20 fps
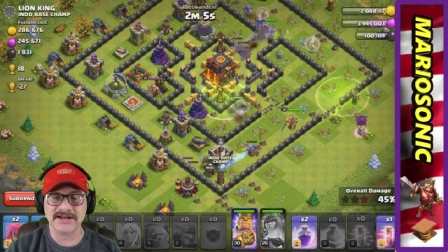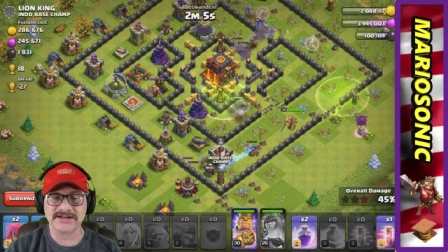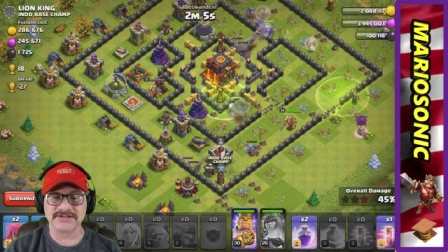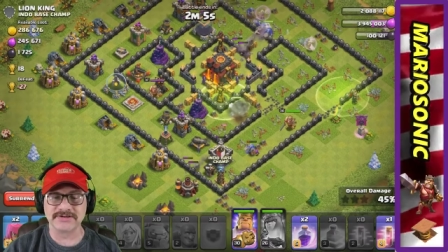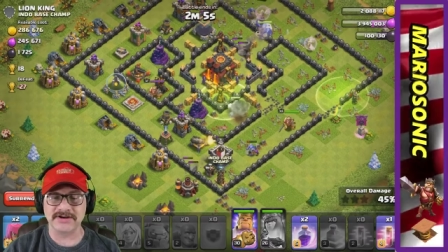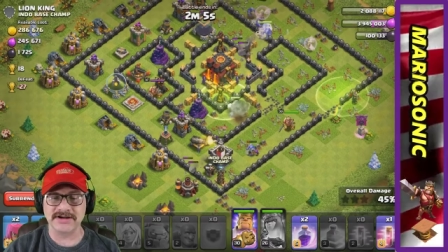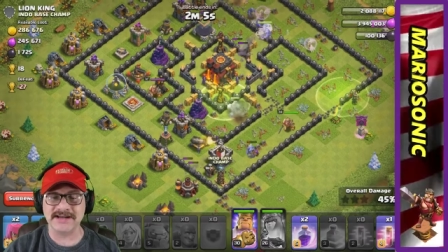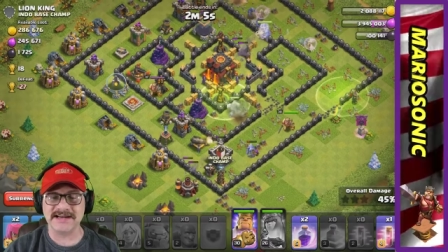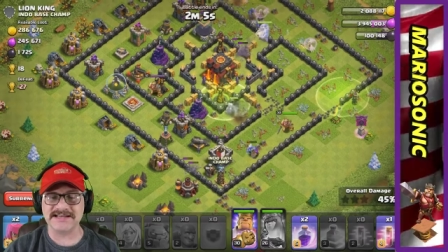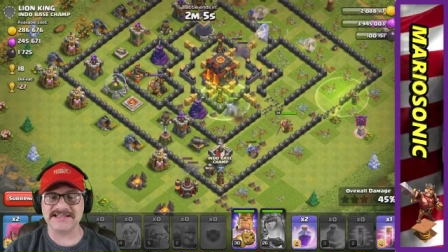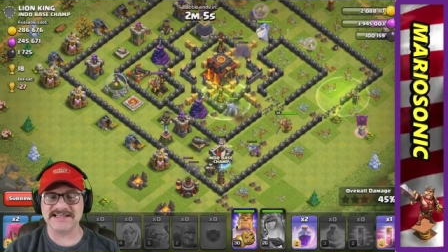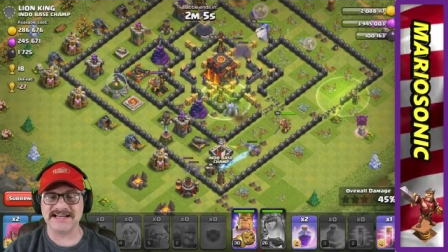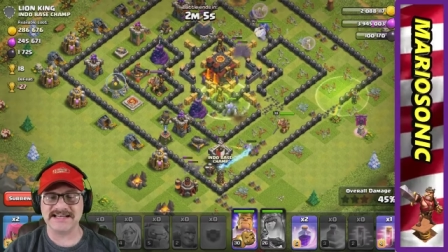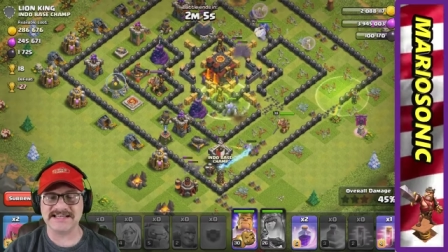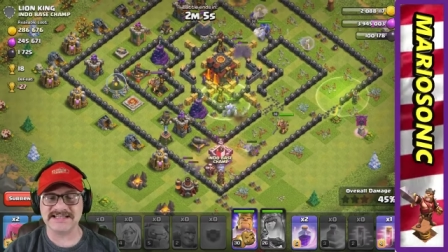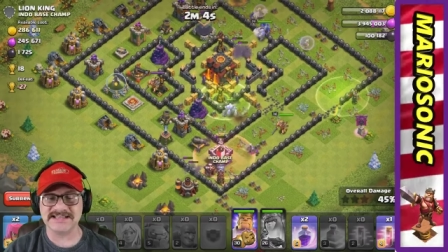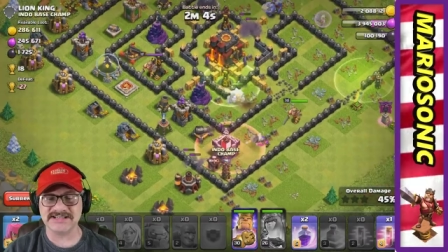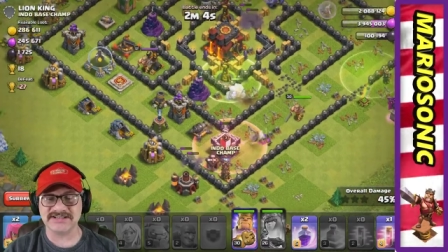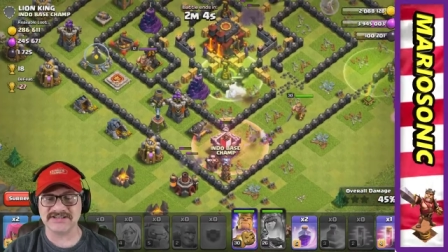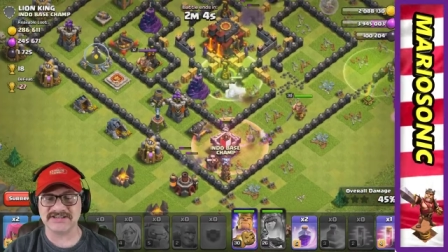So hidden
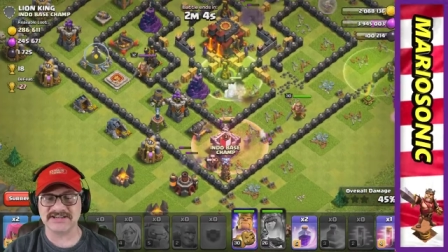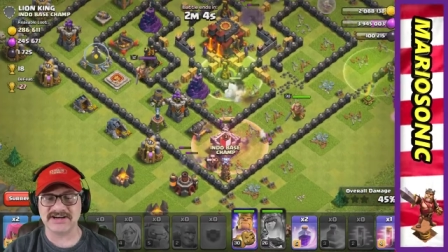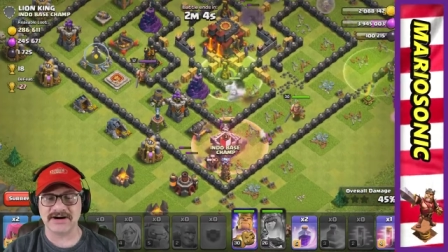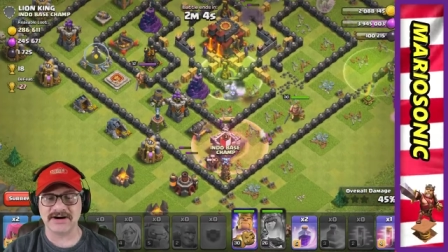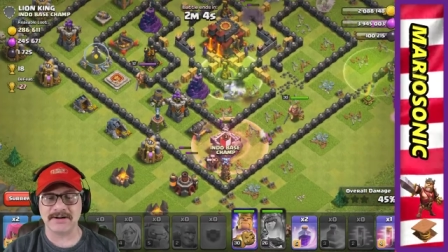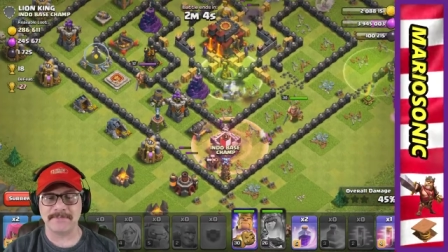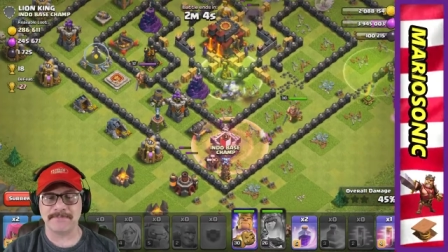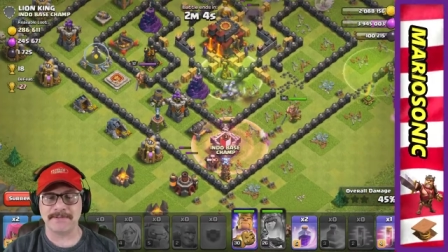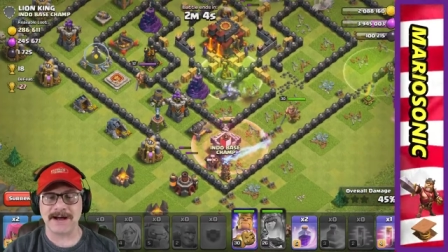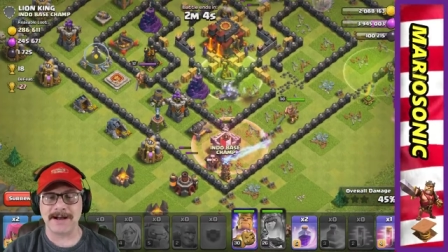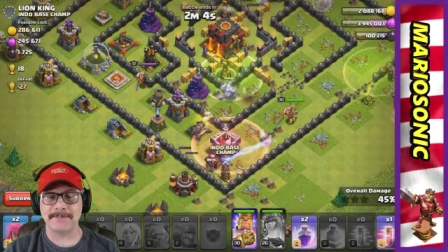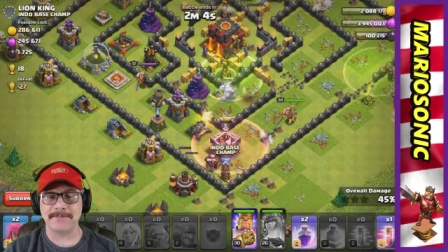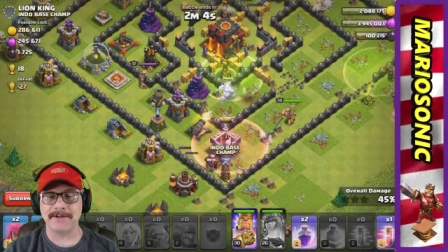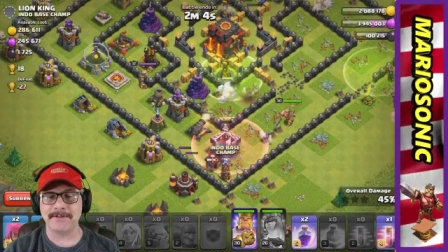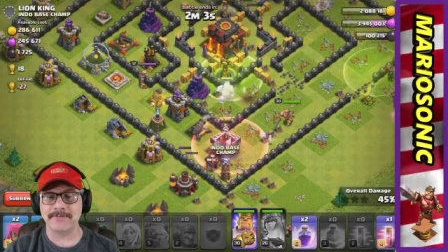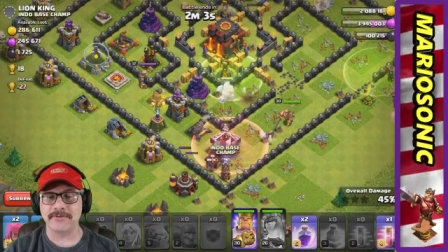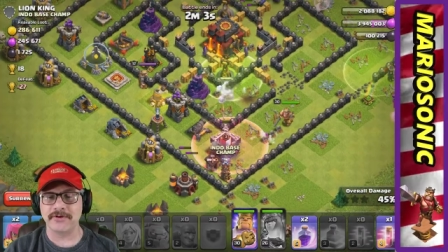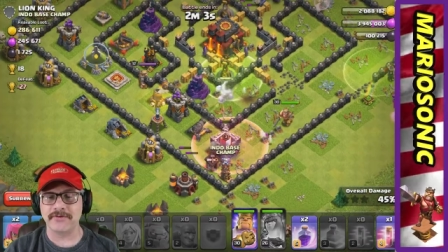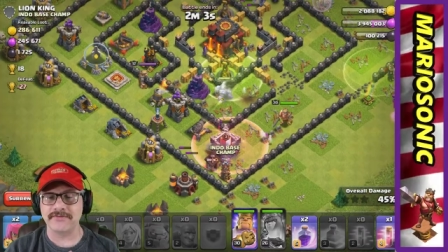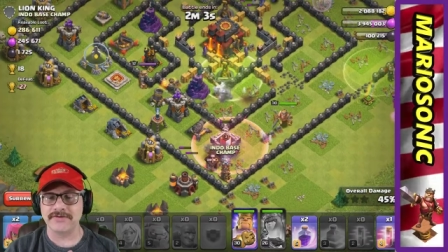Teslas are starting to pop
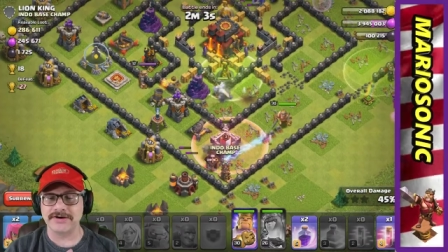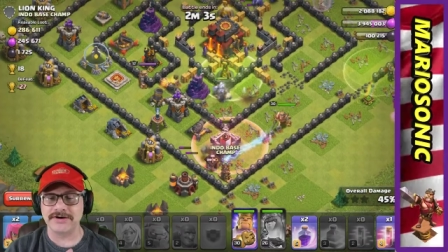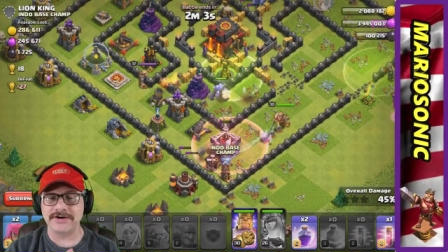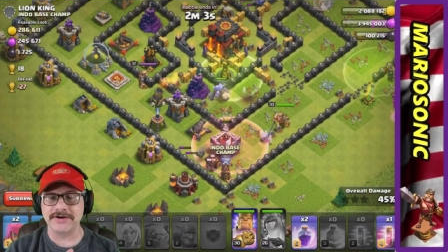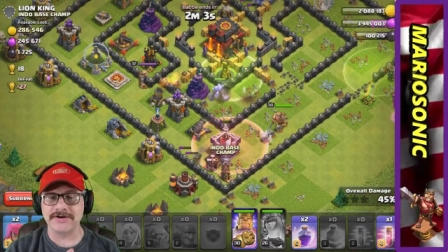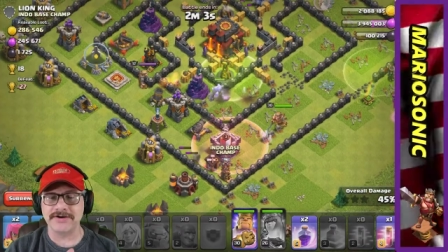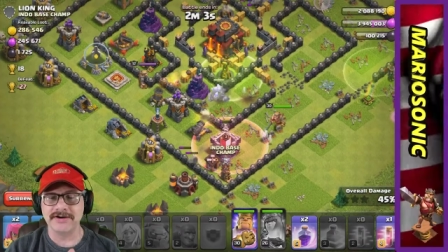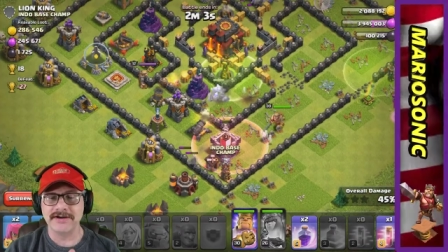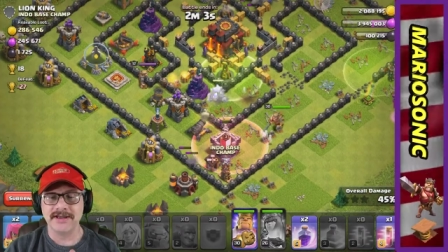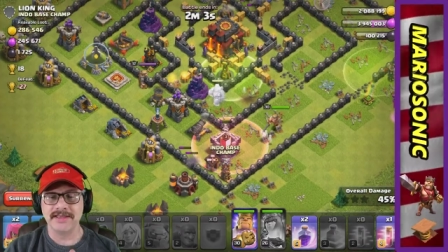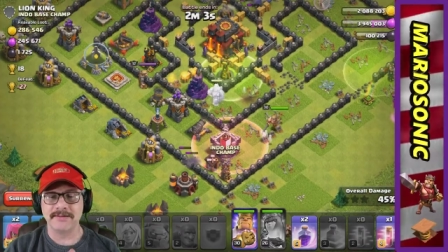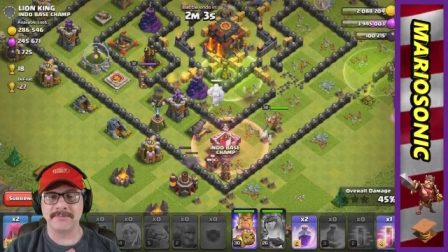up over here.